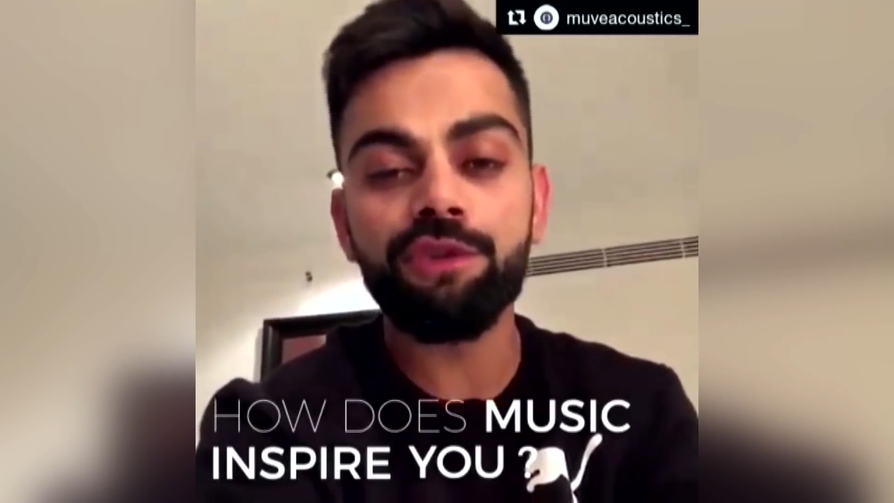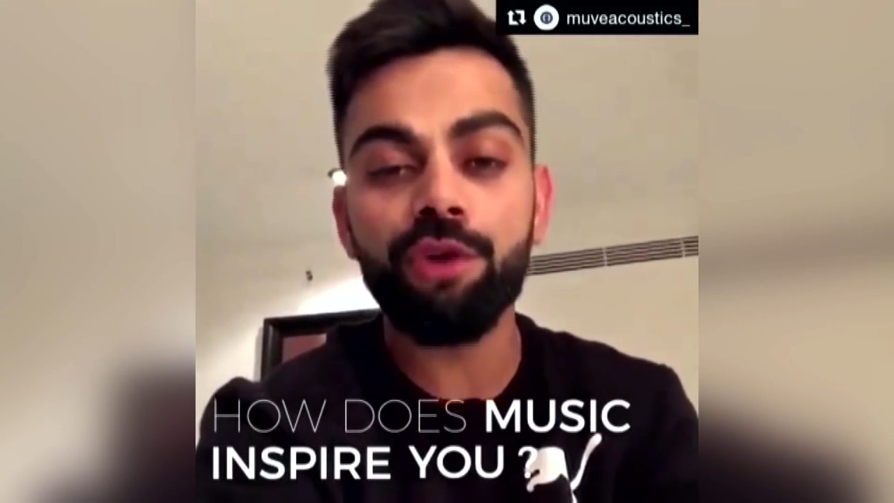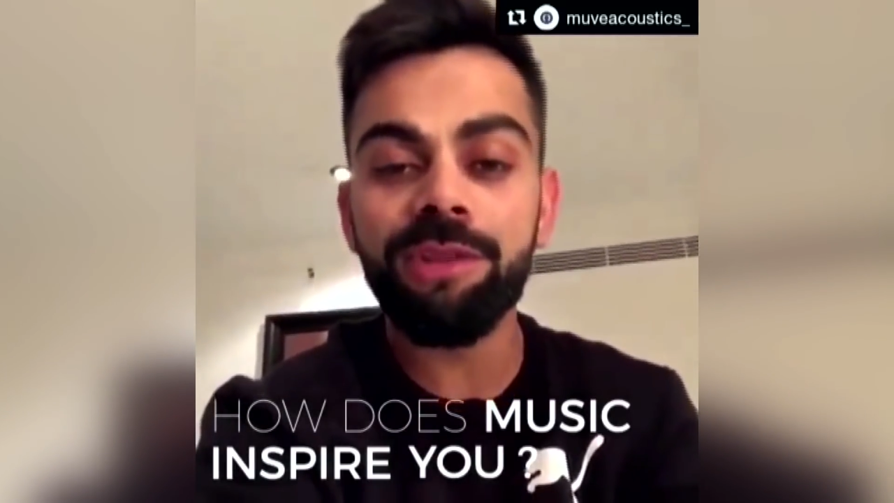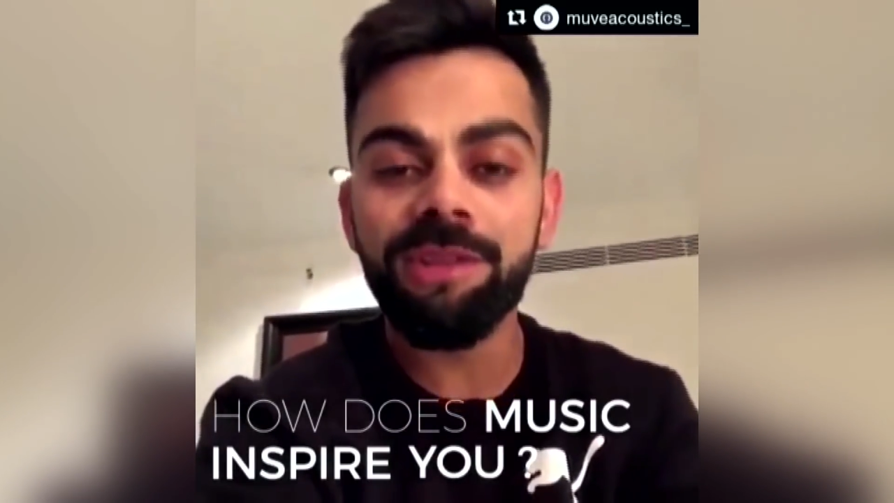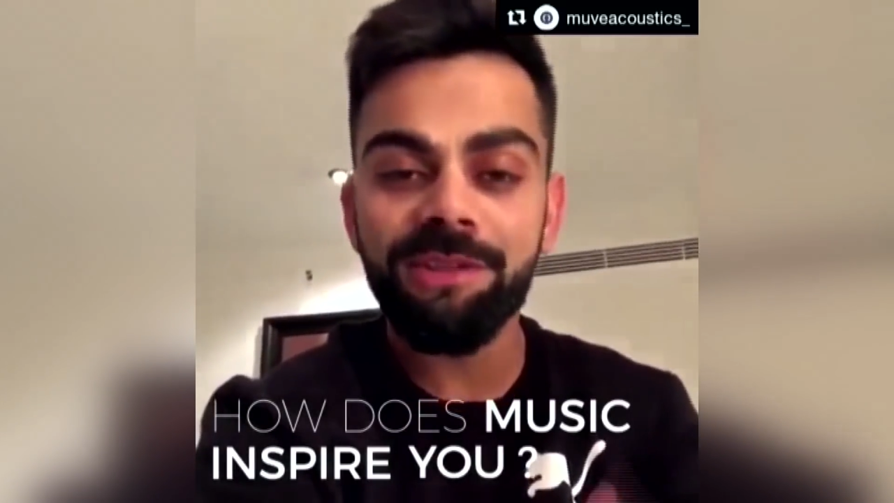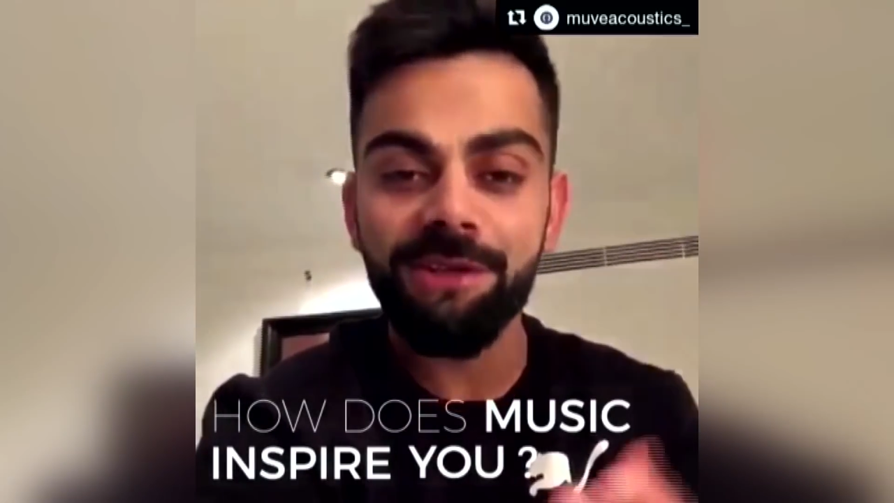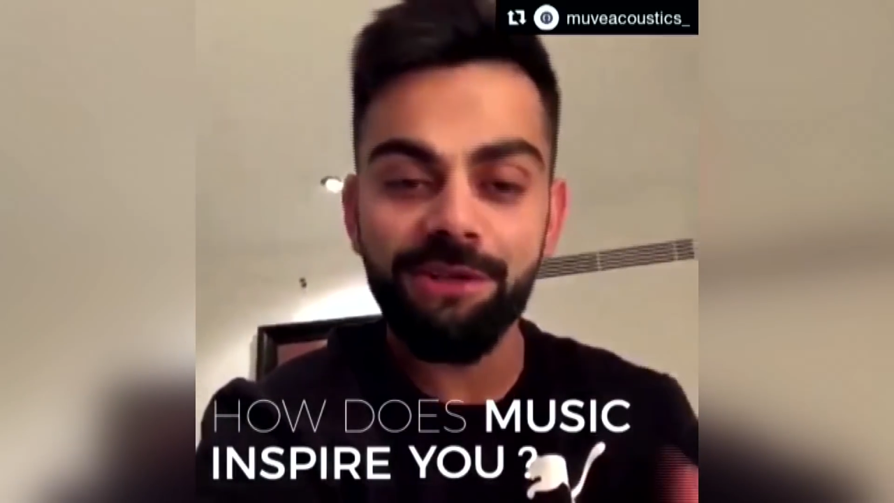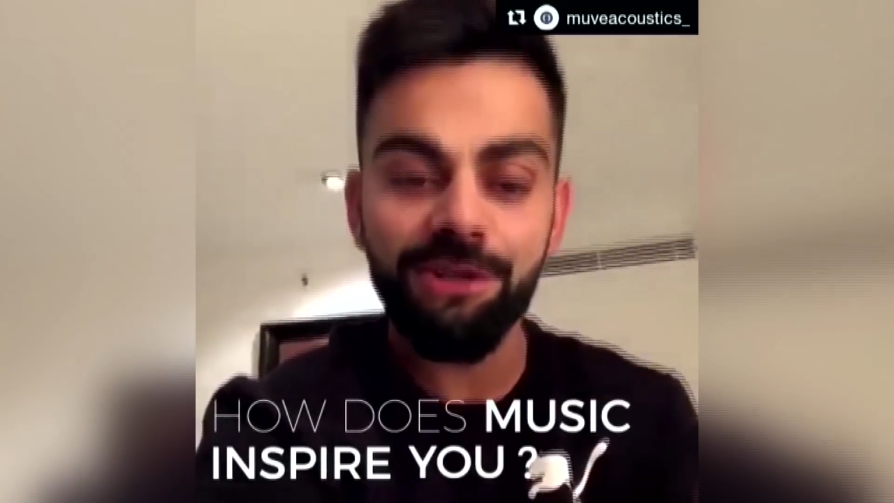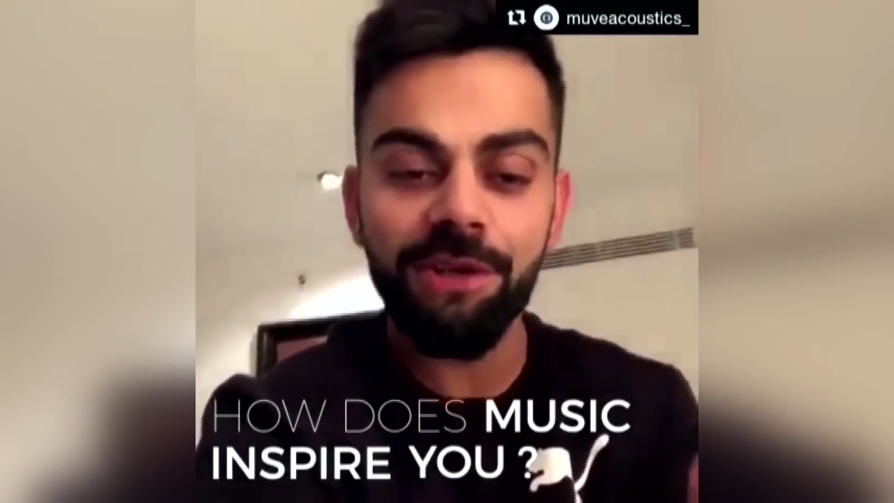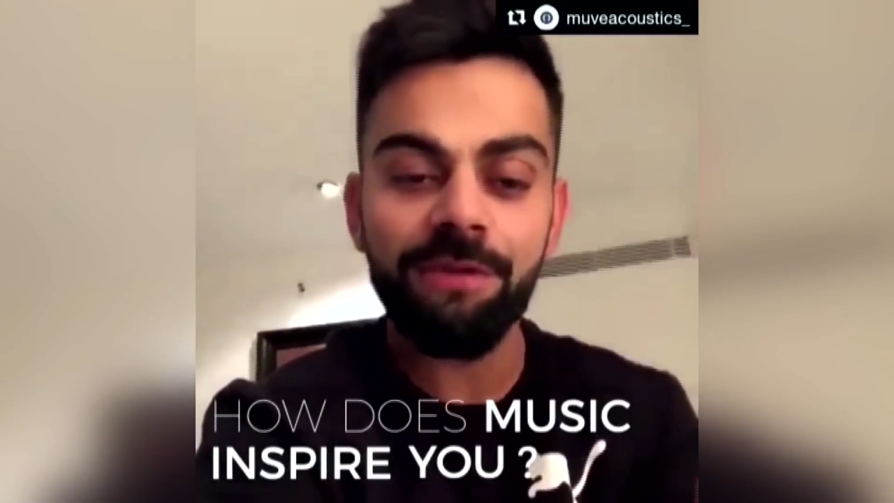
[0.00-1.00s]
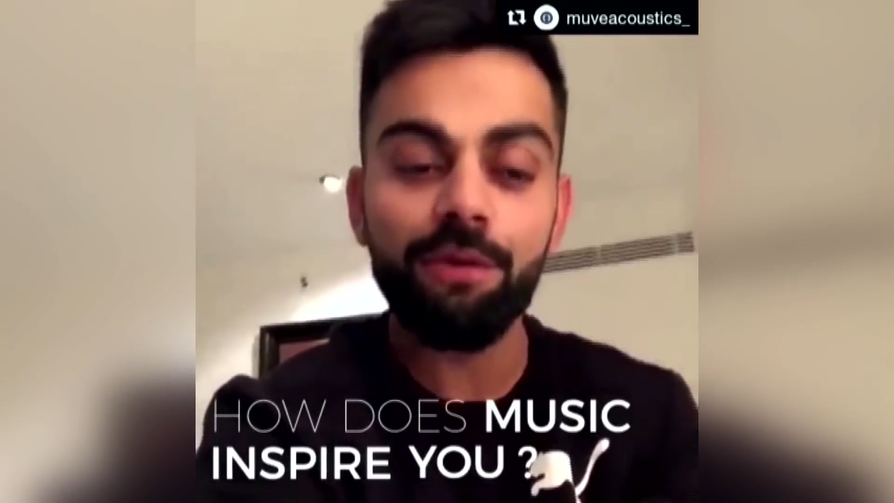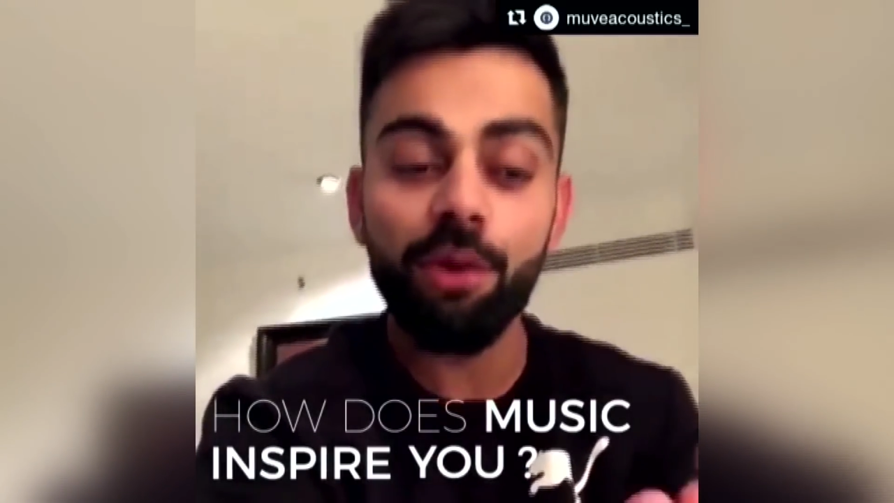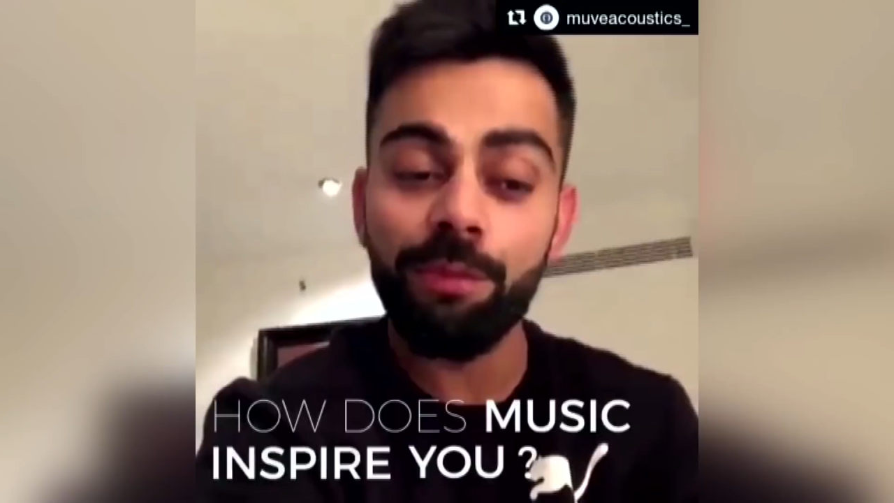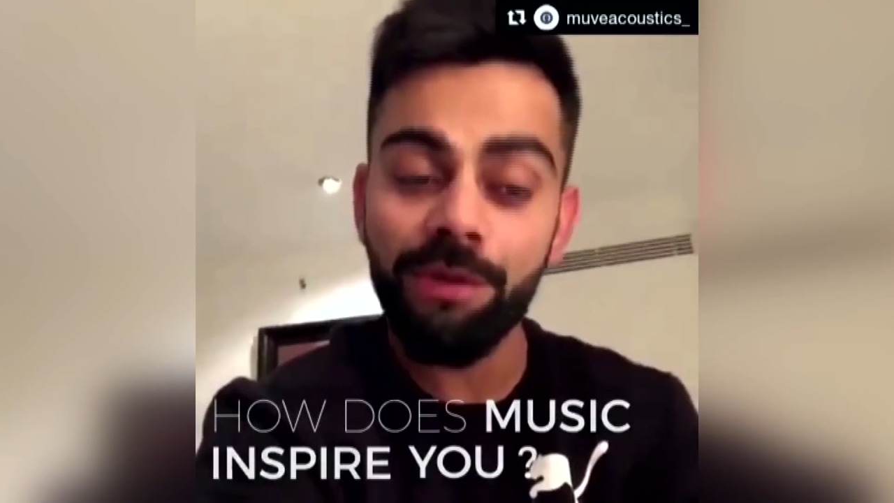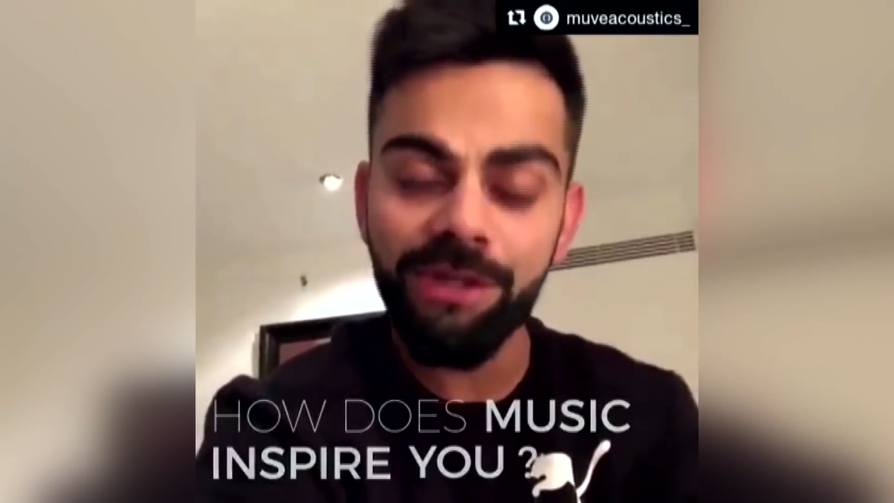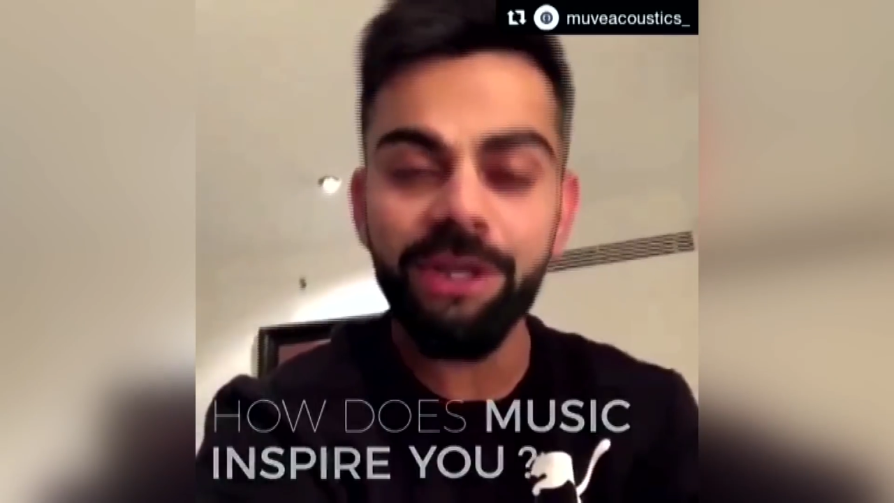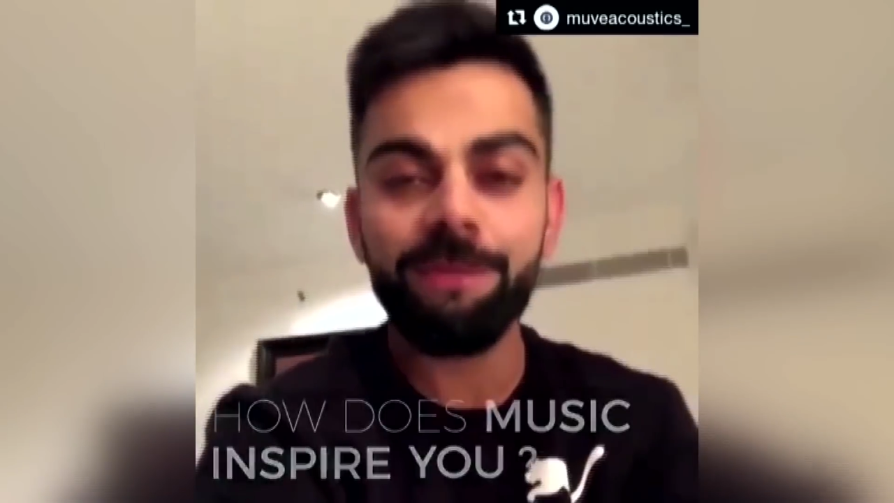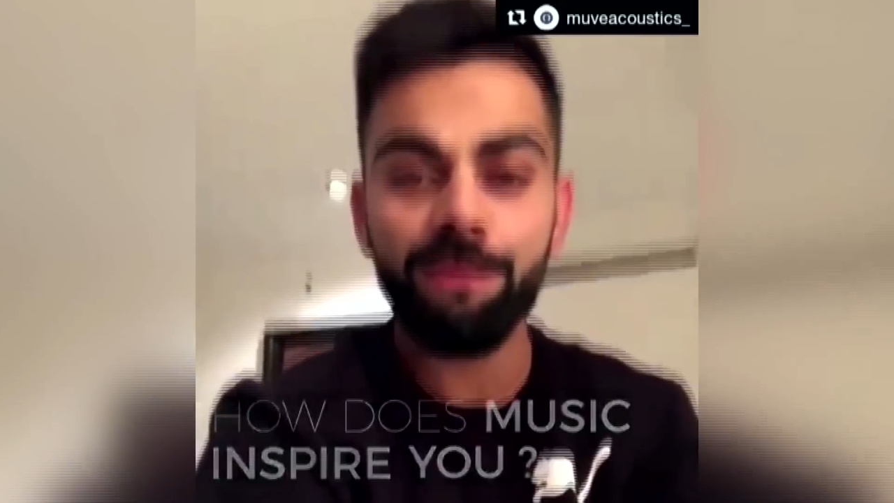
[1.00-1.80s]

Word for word: join this initiative to appreciate